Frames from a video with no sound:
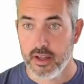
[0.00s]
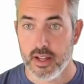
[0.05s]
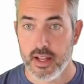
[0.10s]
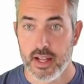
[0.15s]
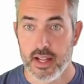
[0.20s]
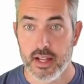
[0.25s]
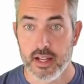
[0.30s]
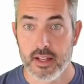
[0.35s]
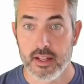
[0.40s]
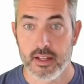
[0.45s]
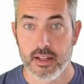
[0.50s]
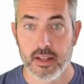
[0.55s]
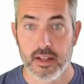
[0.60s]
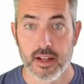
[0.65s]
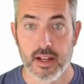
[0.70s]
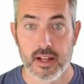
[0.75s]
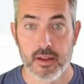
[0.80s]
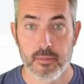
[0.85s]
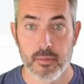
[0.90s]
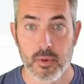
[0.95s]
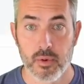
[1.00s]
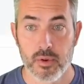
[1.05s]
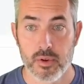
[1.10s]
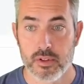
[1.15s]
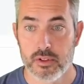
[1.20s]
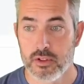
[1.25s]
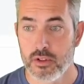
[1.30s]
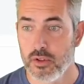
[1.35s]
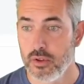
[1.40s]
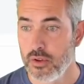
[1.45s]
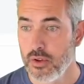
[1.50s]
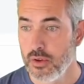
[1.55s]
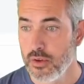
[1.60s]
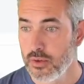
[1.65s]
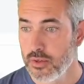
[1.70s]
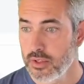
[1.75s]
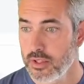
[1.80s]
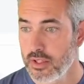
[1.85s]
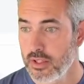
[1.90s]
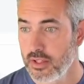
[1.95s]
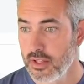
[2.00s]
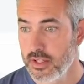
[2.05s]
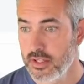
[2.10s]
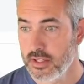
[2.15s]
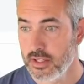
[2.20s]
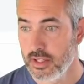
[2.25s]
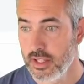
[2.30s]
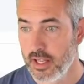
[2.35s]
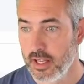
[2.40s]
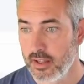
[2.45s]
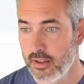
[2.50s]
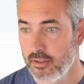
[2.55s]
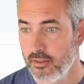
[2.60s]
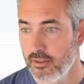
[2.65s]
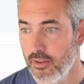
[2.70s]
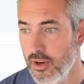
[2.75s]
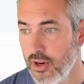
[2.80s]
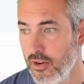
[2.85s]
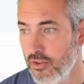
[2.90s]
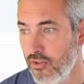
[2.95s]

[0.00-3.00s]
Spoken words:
and I'm going to use this link for our